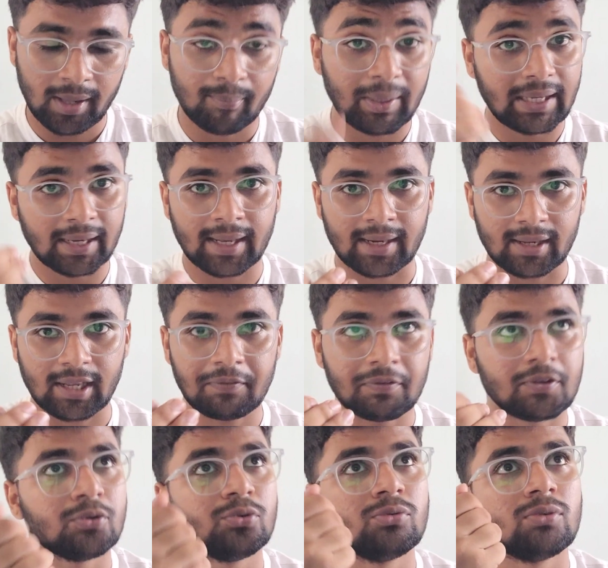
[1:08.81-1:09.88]
But again,
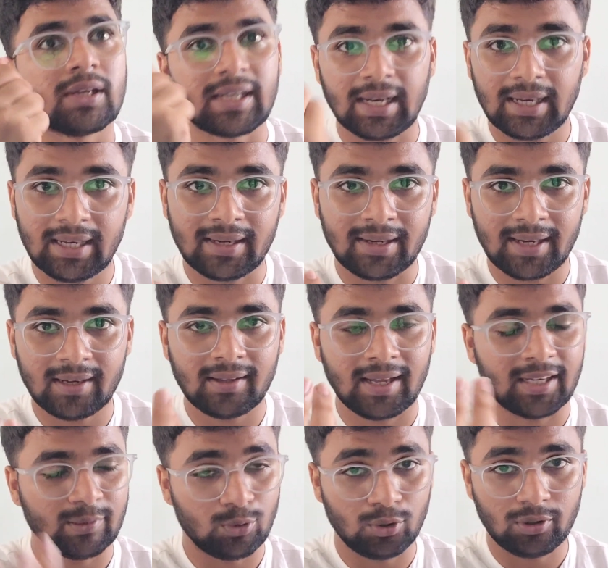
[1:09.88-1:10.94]
if you really need
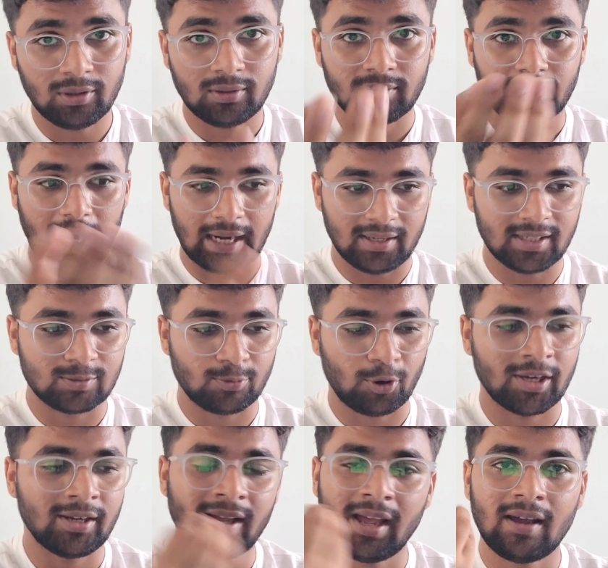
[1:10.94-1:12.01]
any book at this
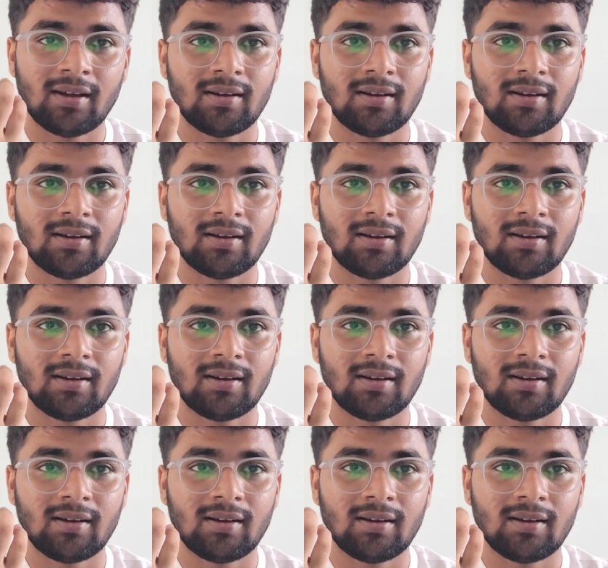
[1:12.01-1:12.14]
point,